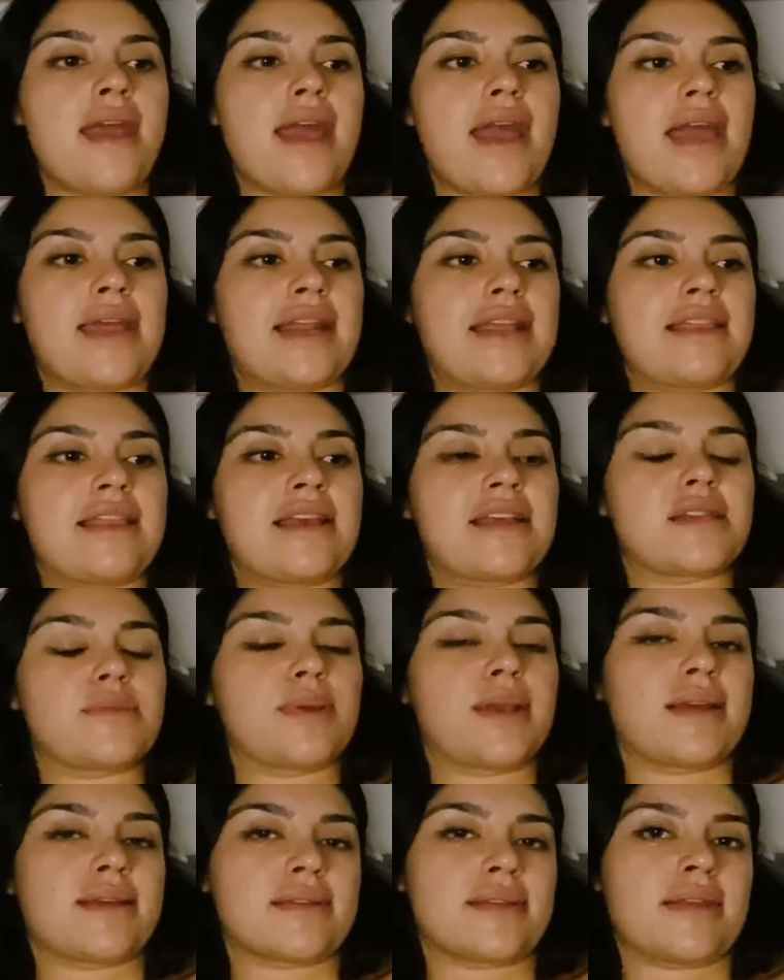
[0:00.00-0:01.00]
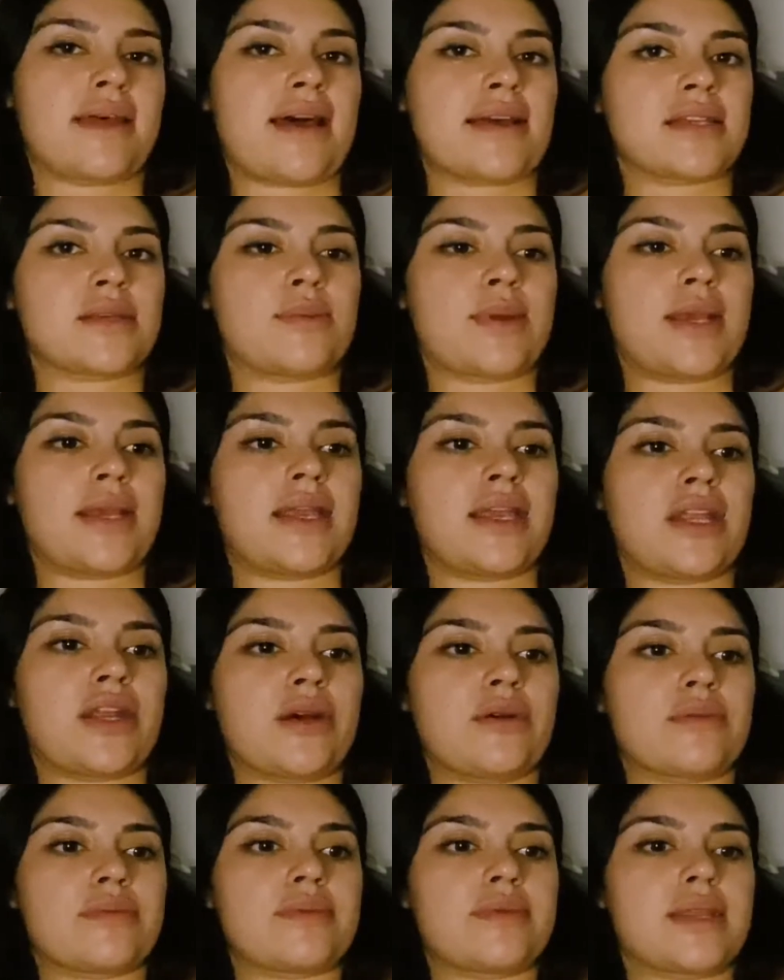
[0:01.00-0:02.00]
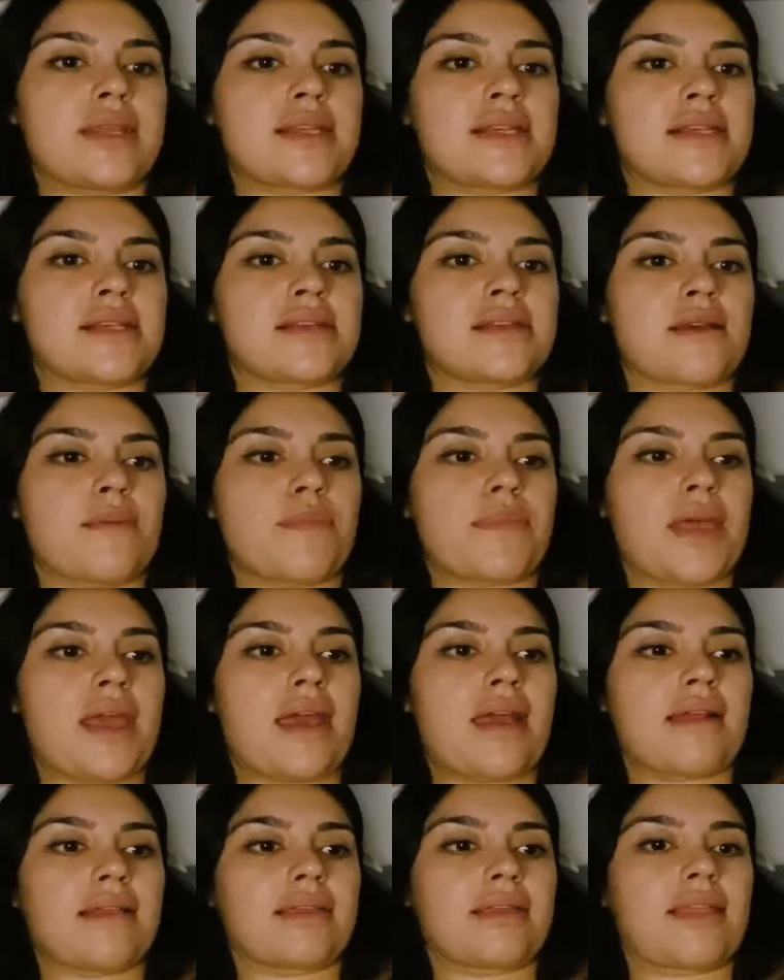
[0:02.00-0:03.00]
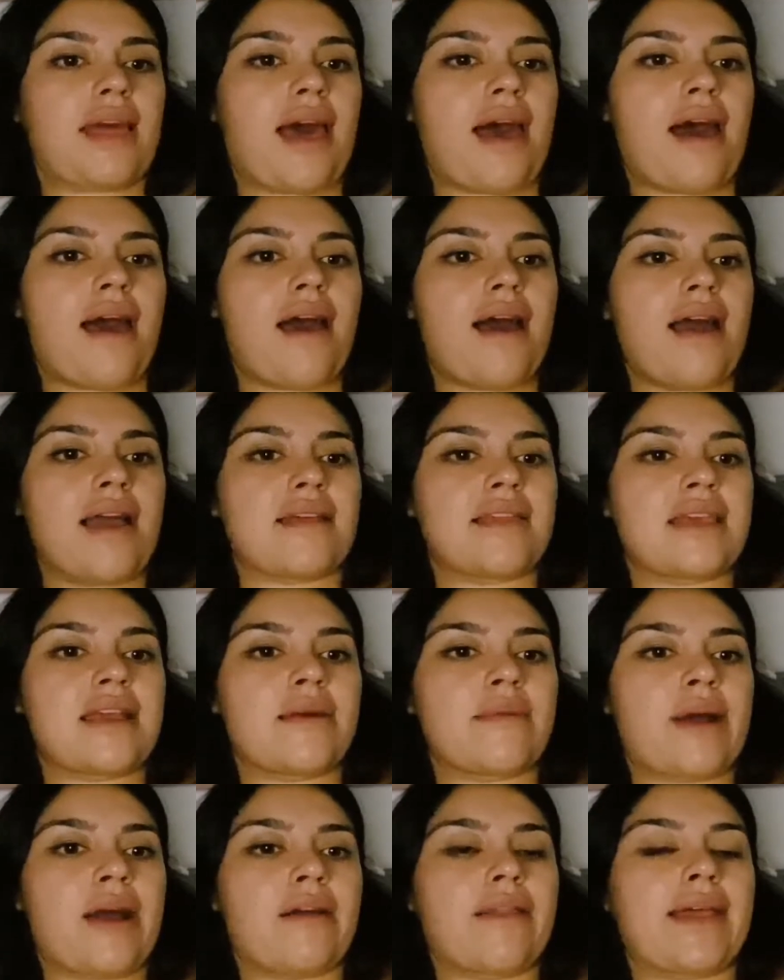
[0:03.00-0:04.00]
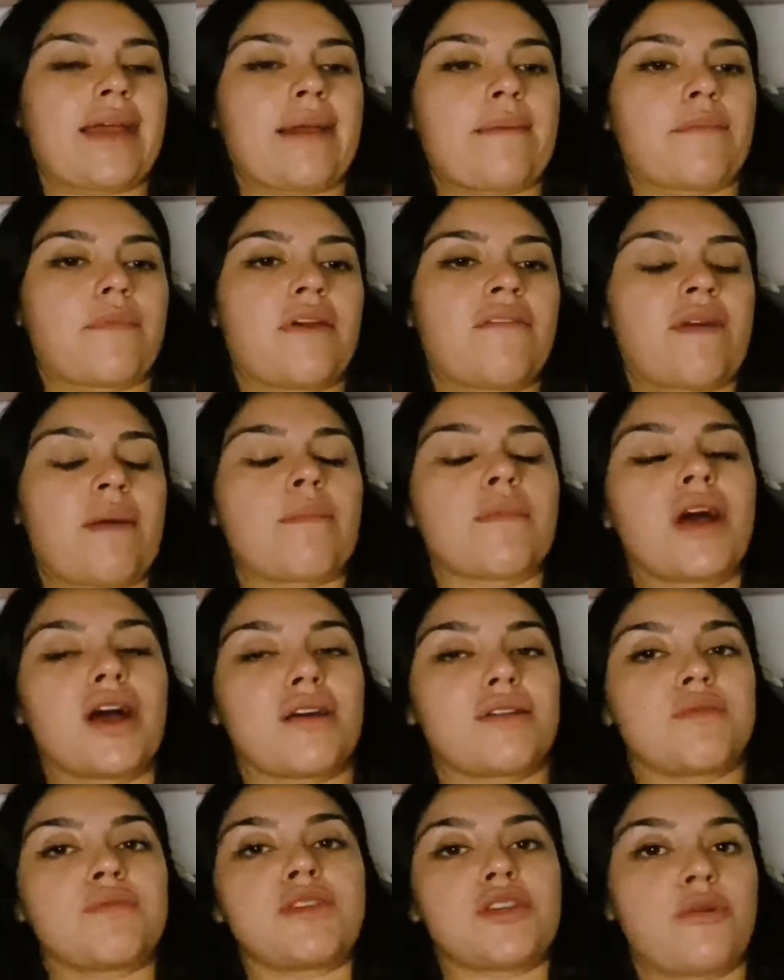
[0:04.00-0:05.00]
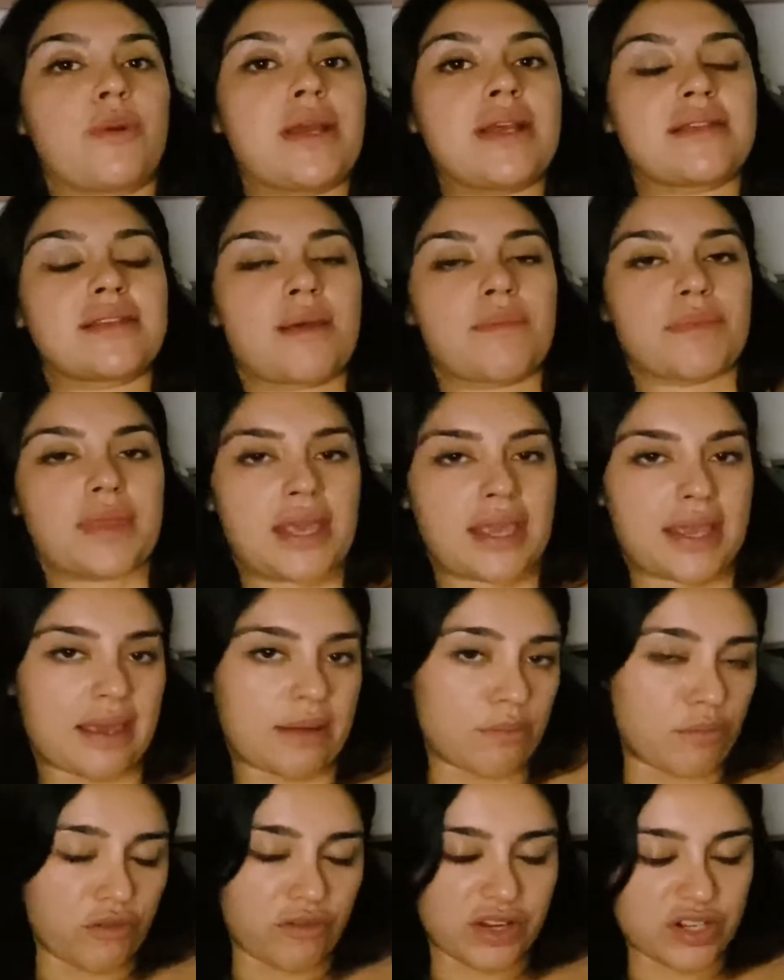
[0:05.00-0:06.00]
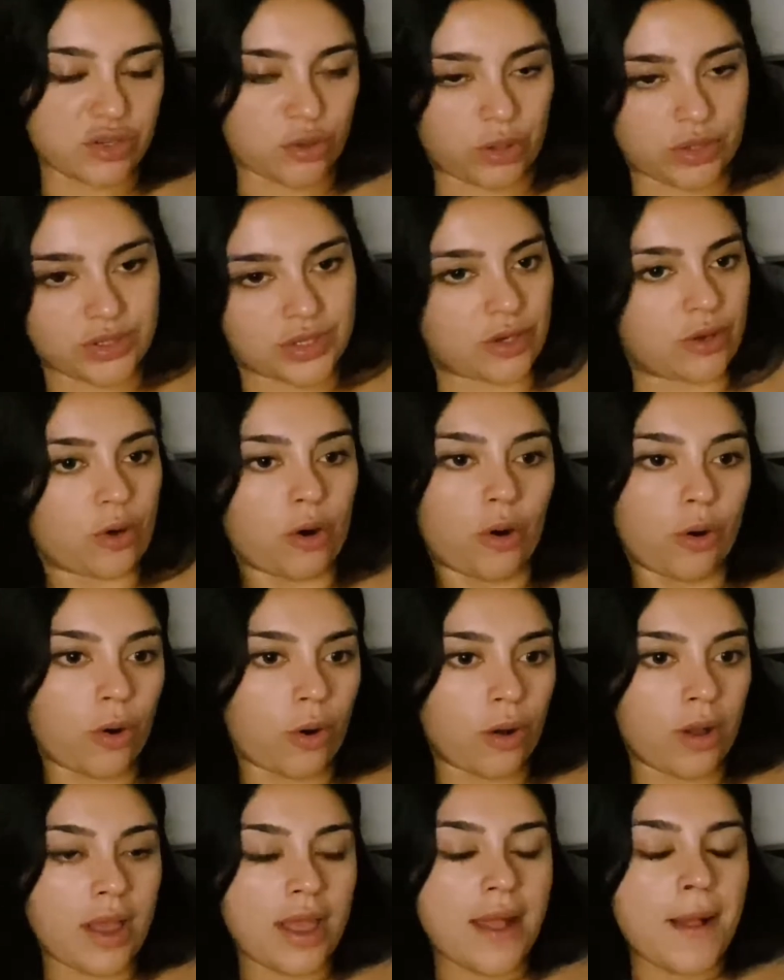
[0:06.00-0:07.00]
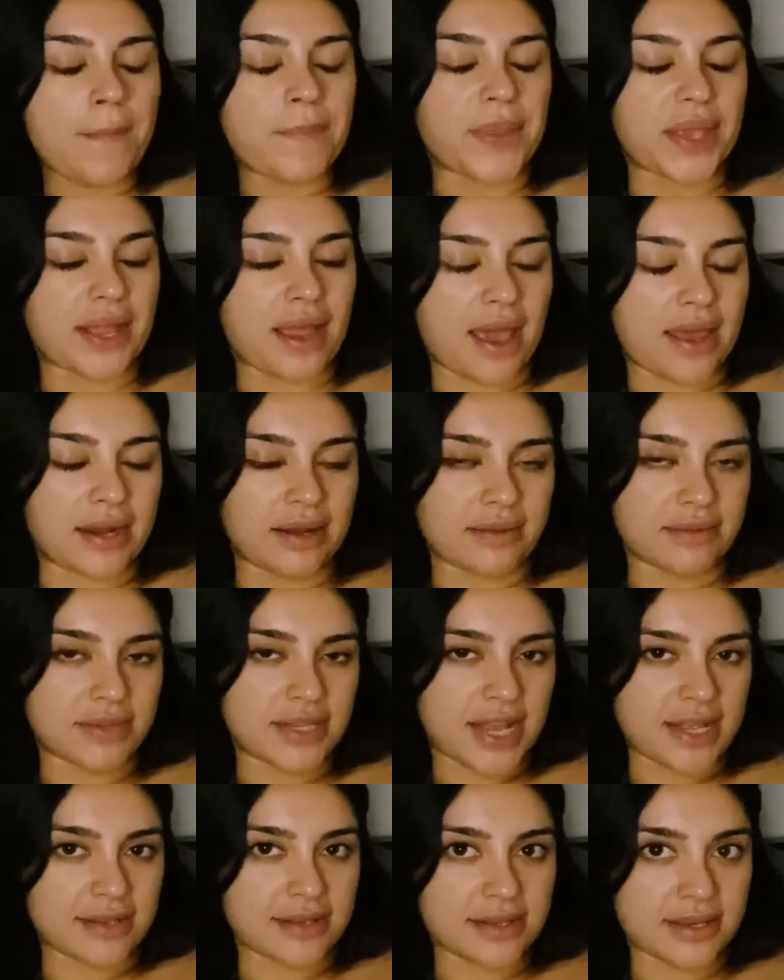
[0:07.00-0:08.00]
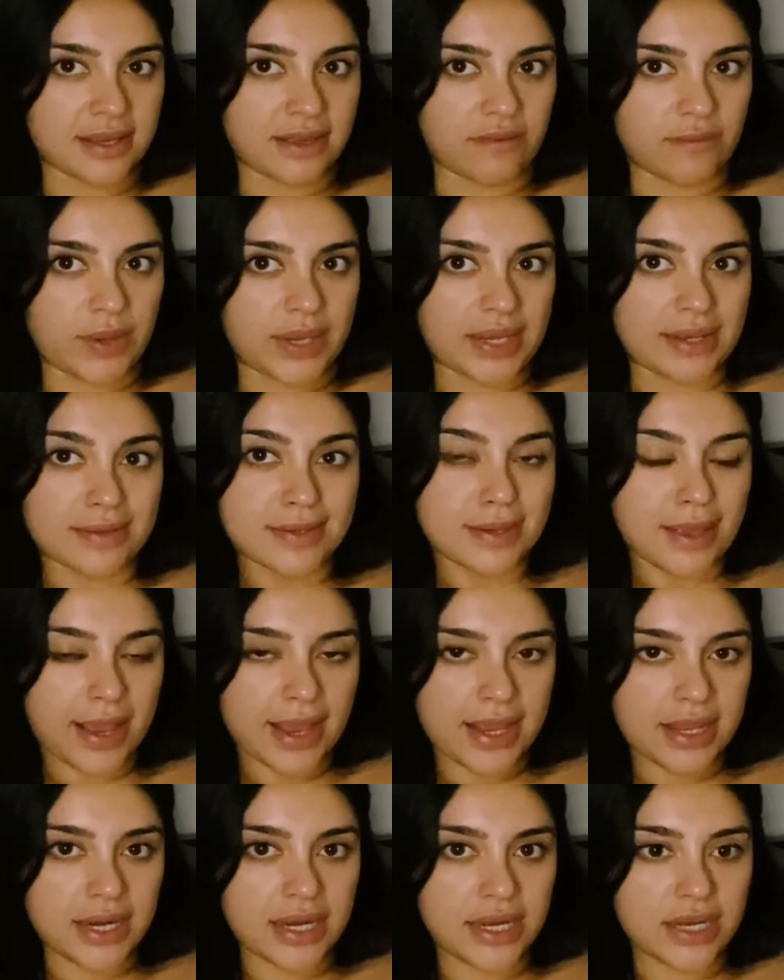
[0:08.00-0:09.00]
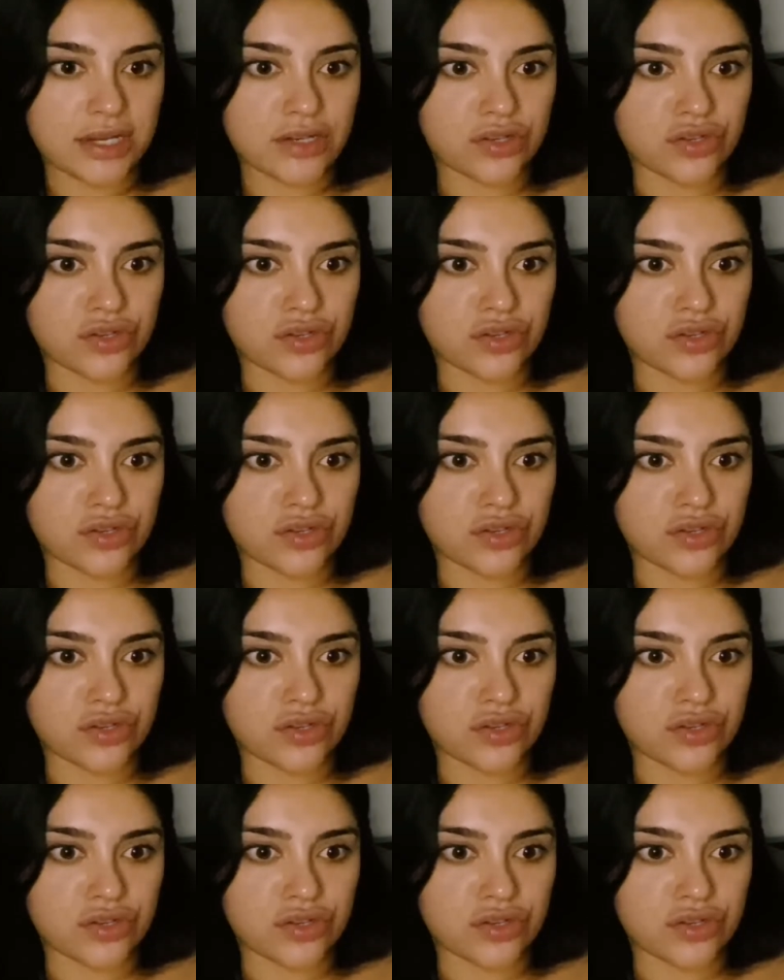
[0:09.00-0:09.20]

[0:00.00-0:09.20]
and I think it's because last week, this is something that I think about, if I'm not doing something and moving towards a goal, it kind of tends to give me anxiety.